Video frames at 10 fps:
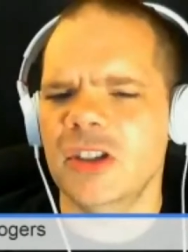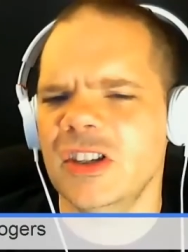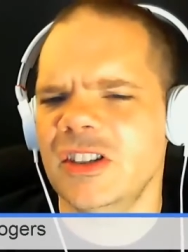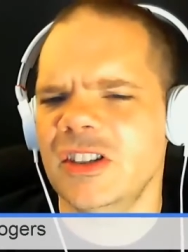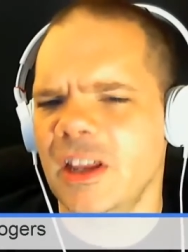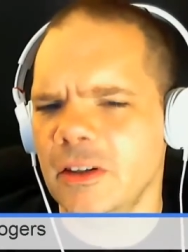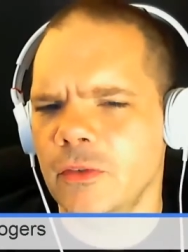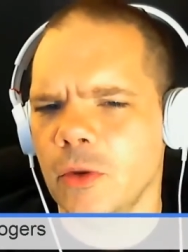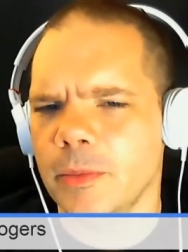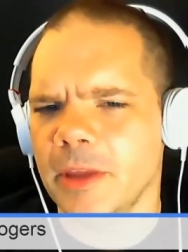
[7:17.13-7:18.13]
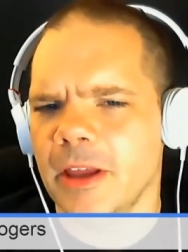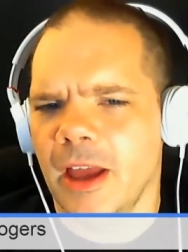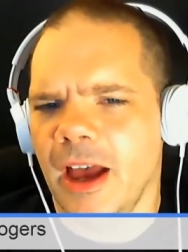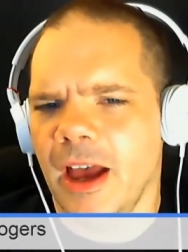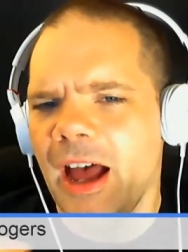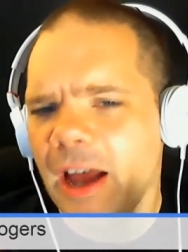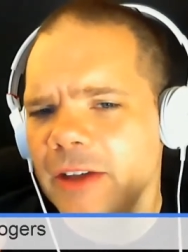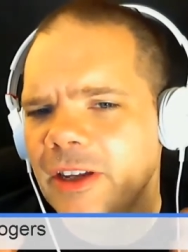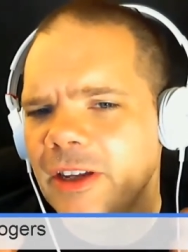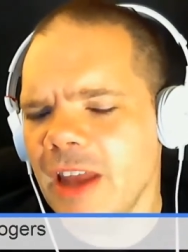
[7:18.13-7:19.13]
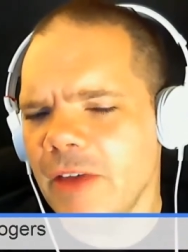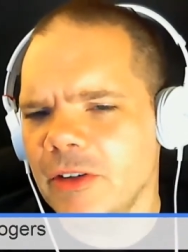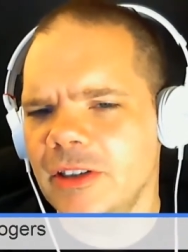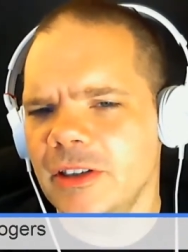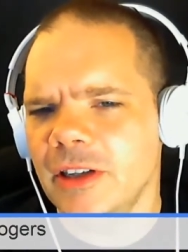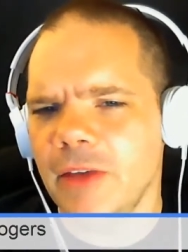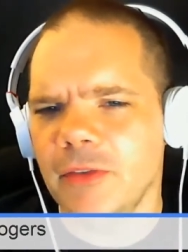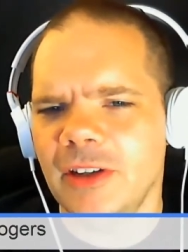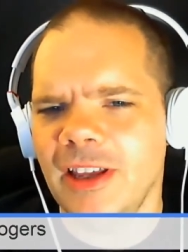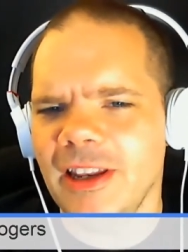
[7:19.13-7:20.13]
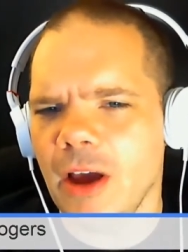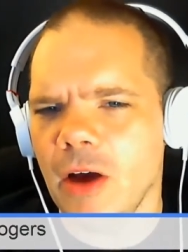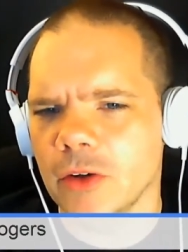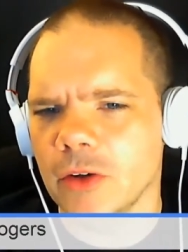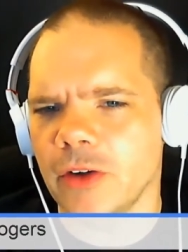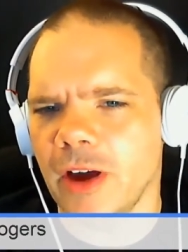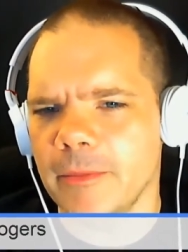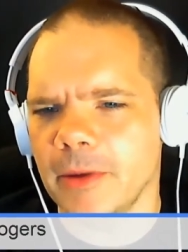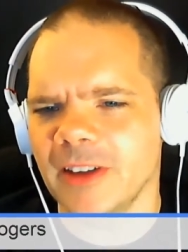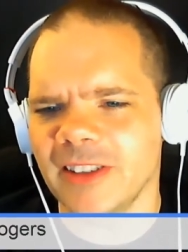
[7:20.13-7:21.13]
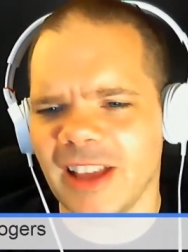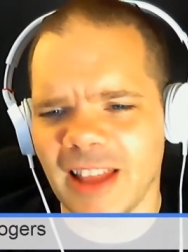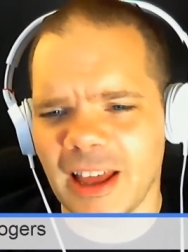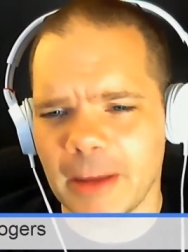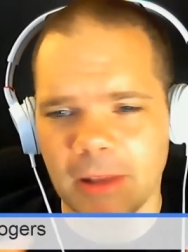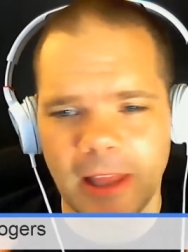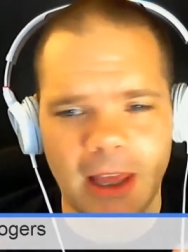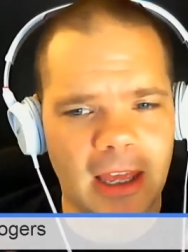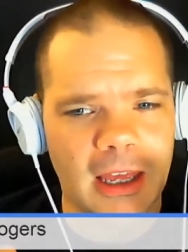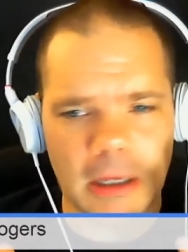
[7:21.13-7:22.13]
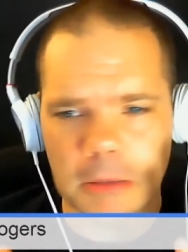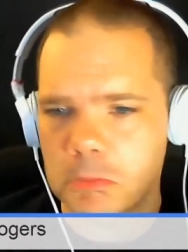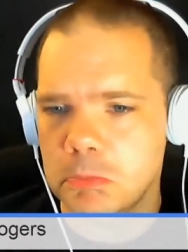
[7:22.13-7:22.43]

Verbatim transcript: this sentence for me. I dig Never Nefertiti Overdrive because I like playing